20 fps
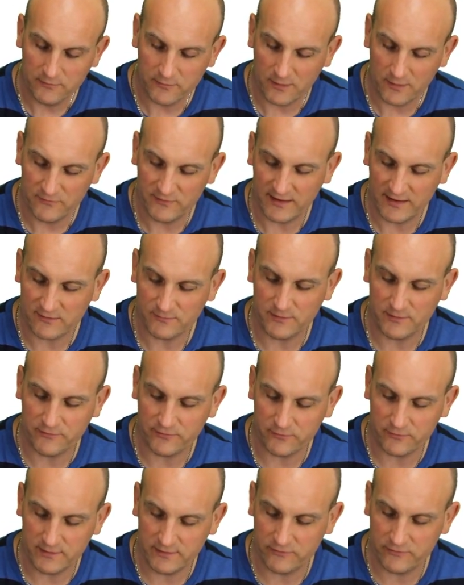times x +
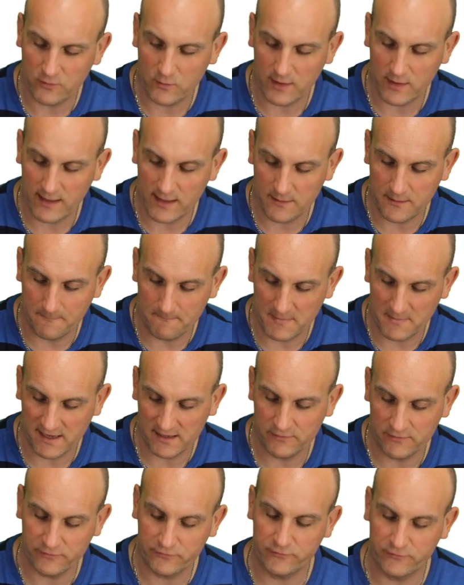3 squared
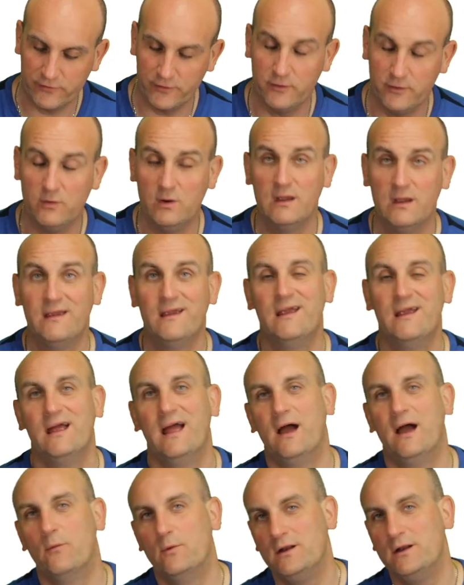-2.
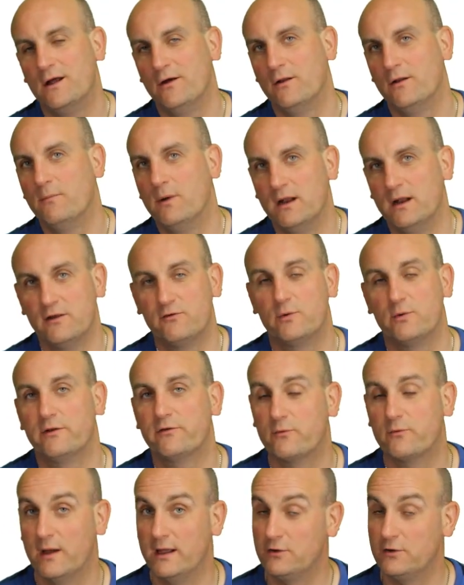And we know that
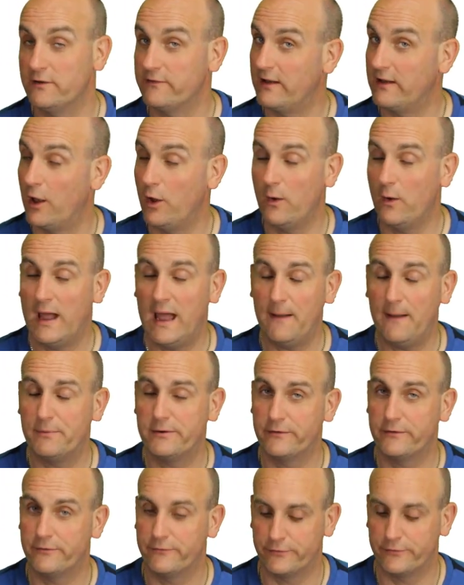-1 squared just
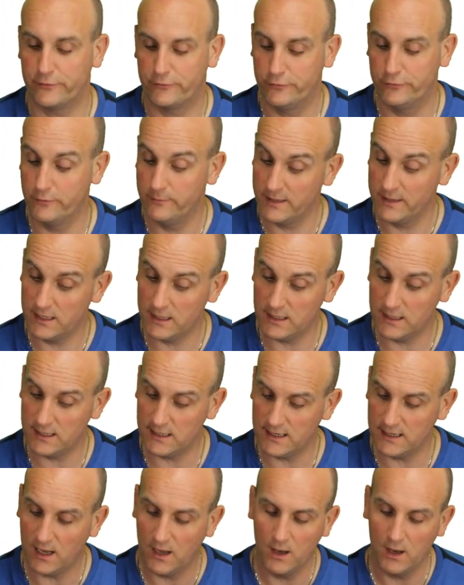happens to
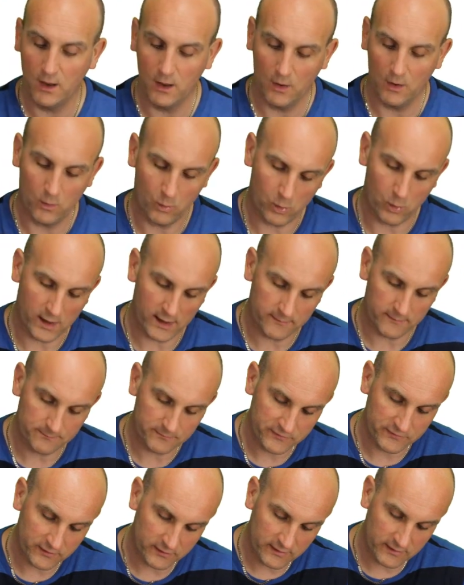be 1.
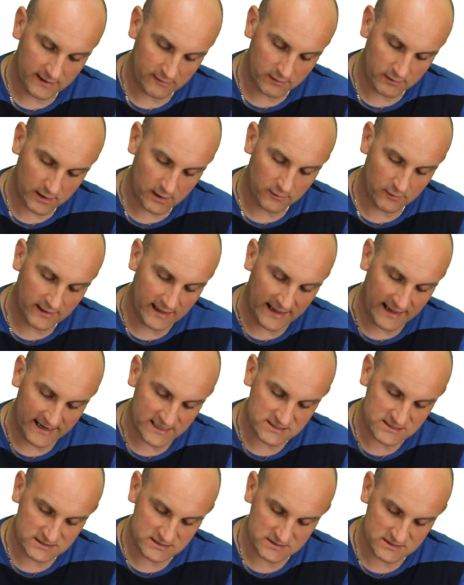So there we go, that
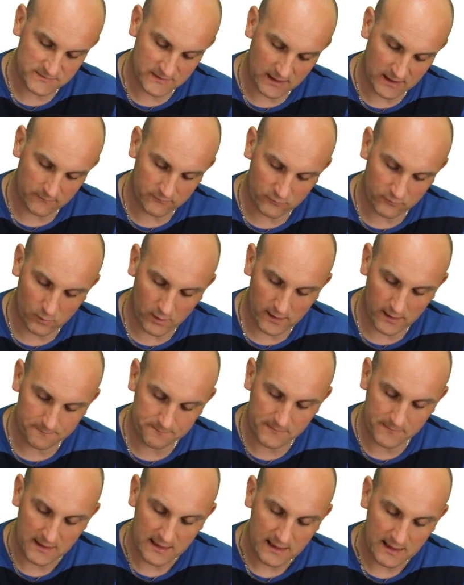actually just becomes
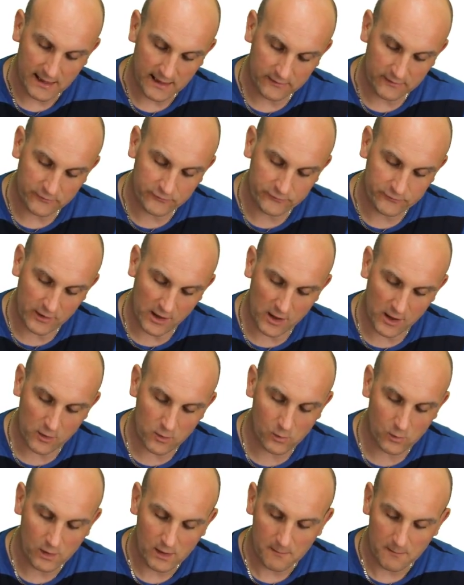1. And
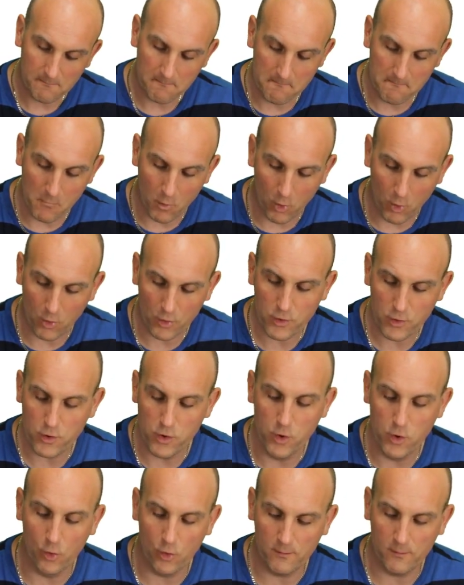so, more
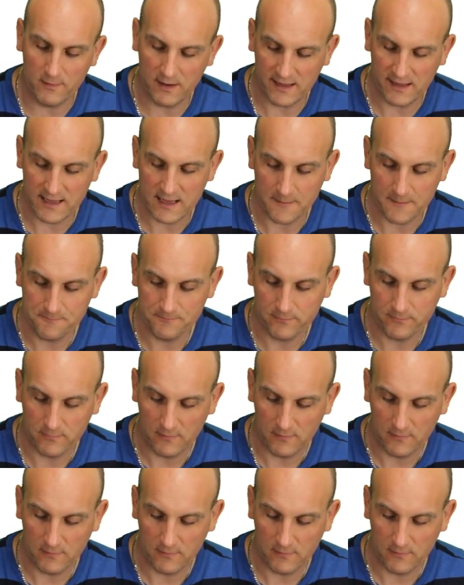normally,